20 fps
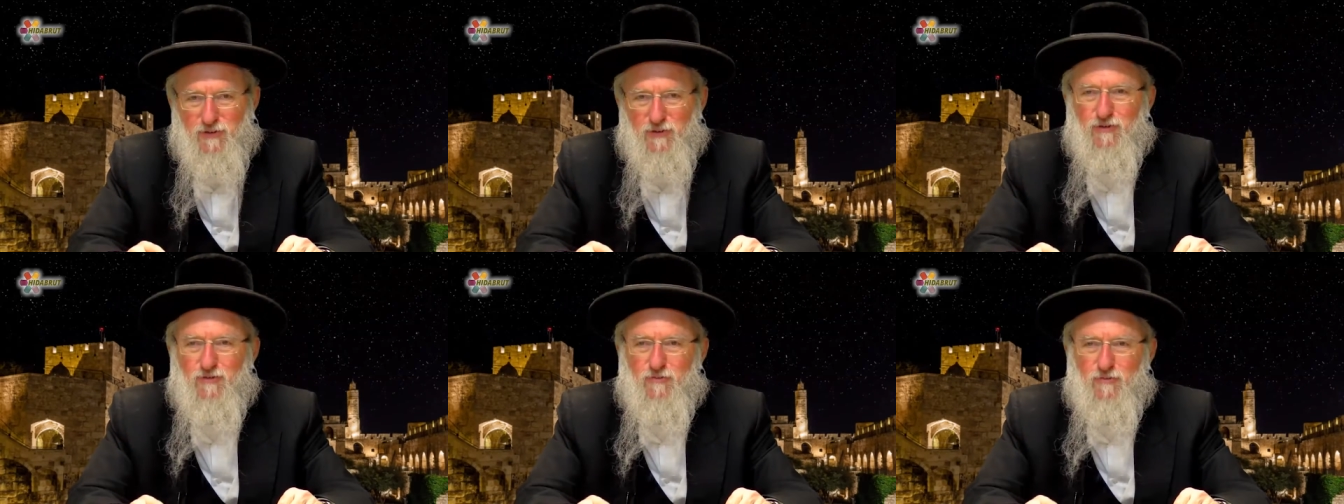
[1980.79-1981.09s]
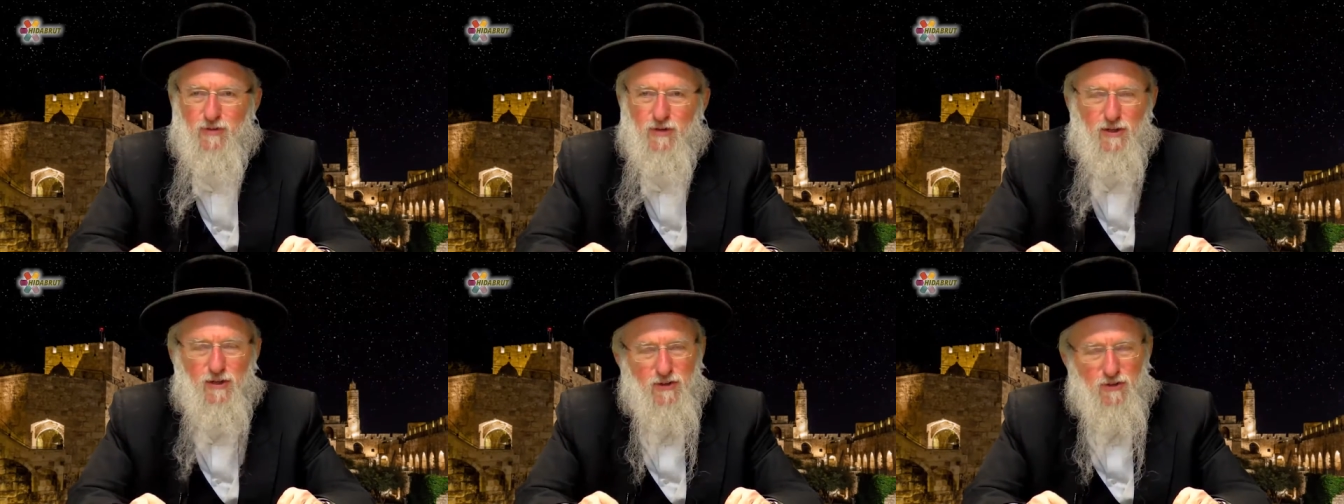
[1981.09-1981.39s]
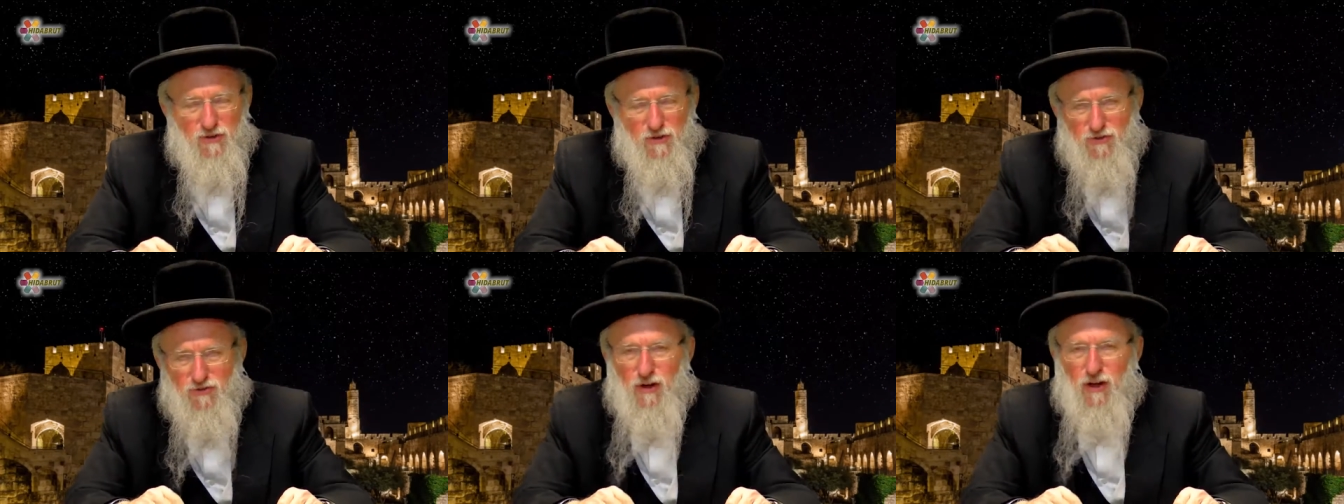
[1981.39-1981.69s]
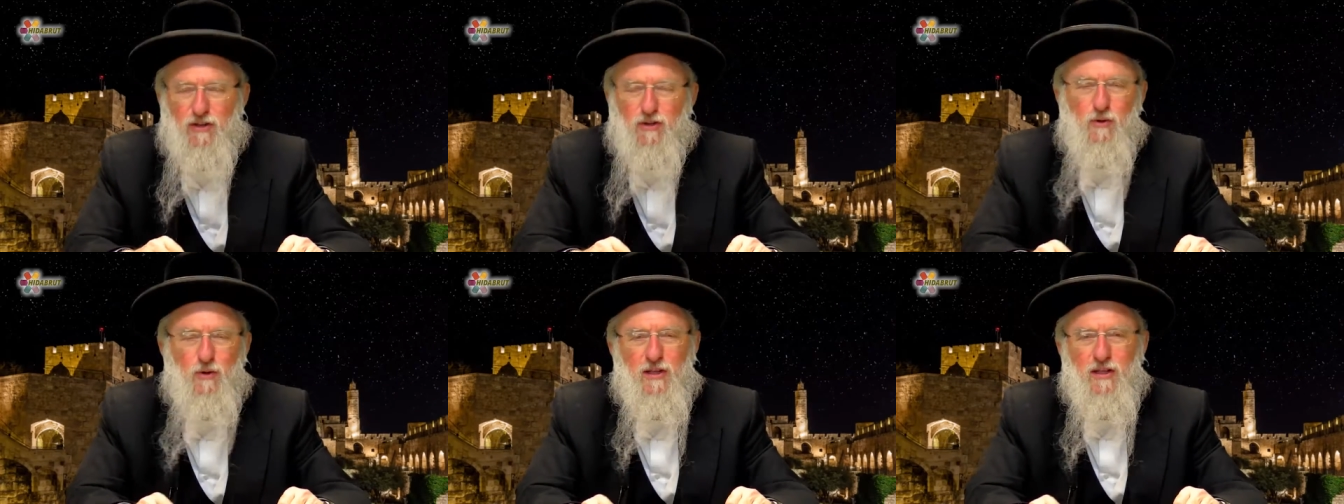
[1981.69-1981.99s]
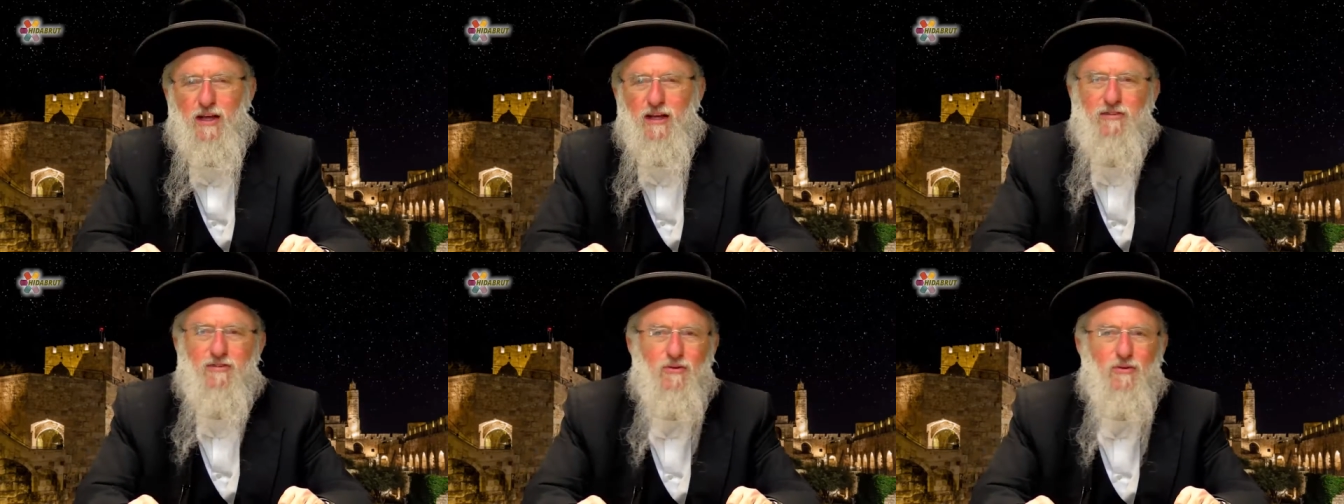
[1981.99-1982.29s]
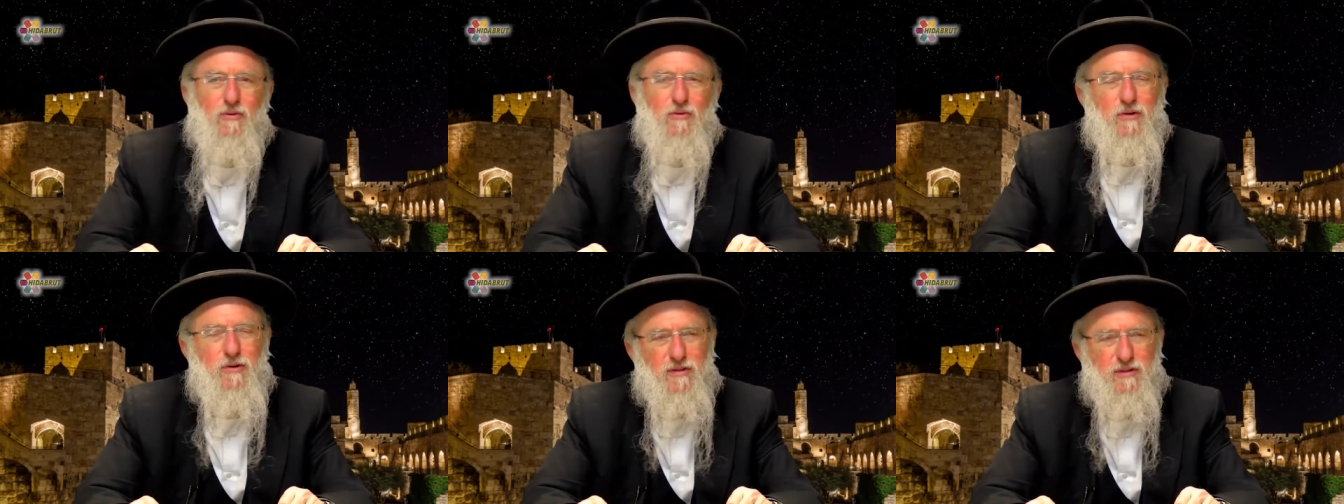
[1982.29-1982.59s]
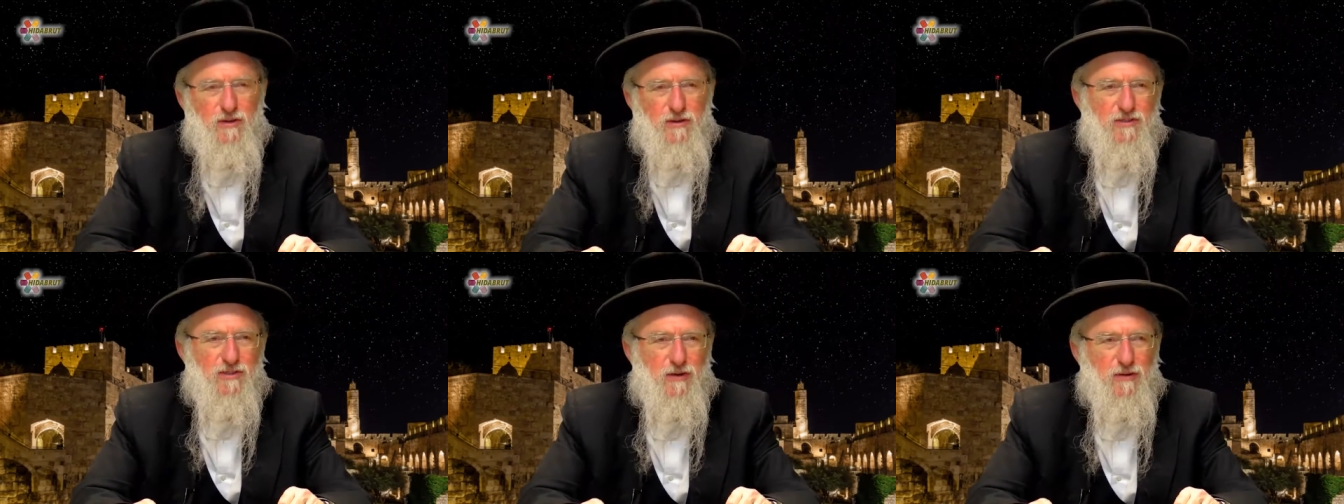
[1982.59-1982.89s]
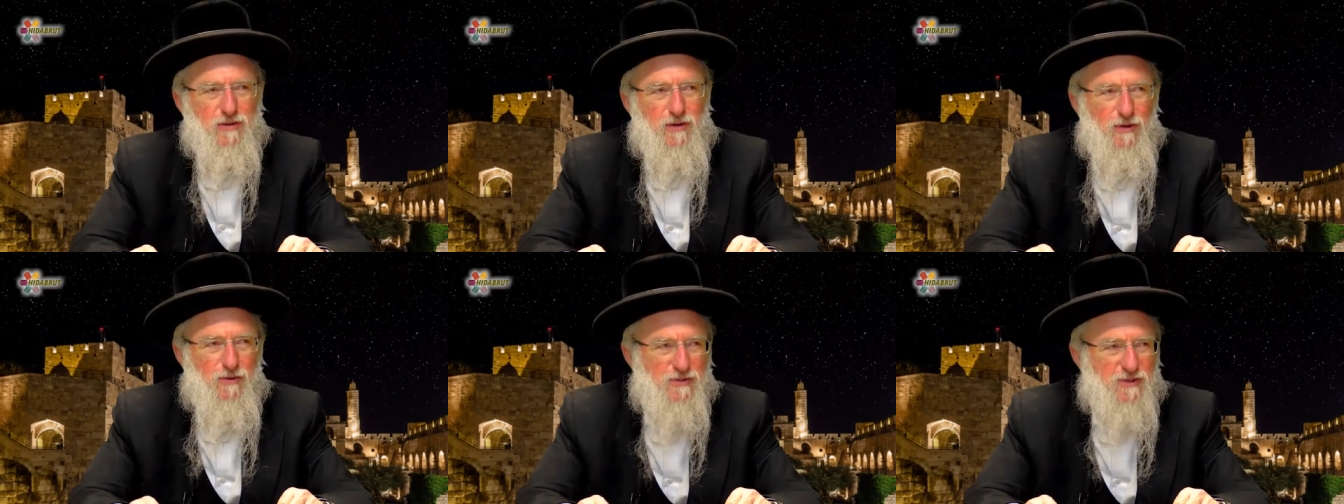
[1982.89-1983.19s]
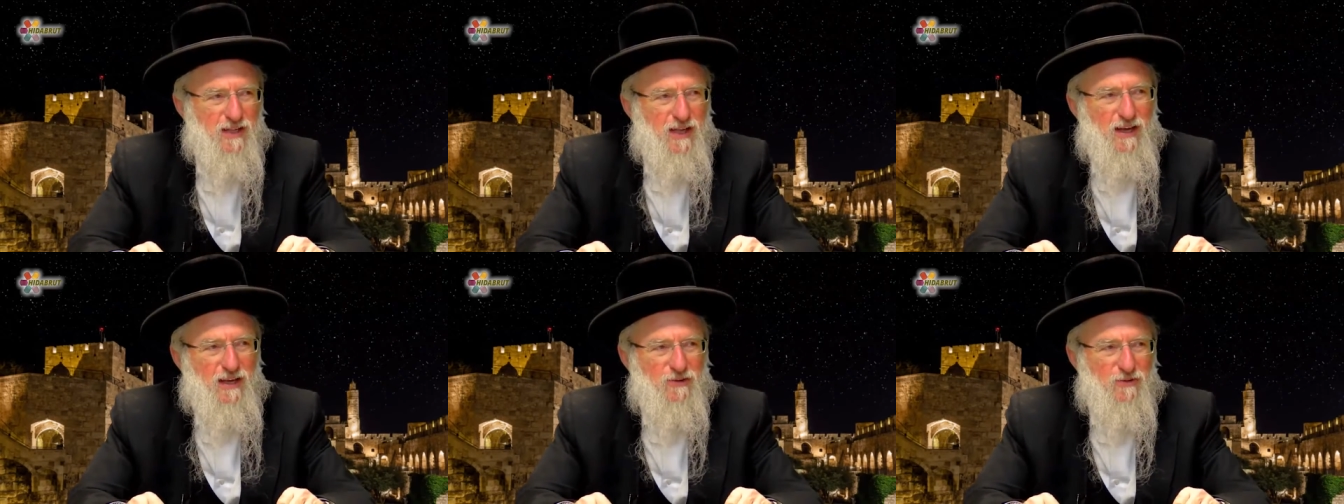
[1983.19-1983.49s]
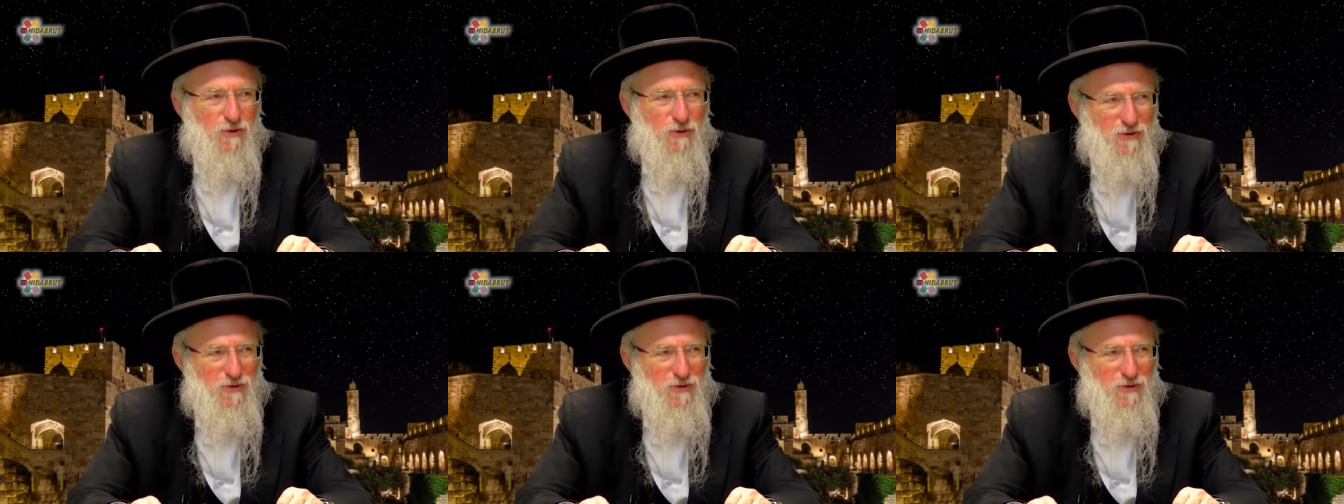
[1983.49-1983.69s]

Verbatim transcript: You try doing that to, you know, Secretary of State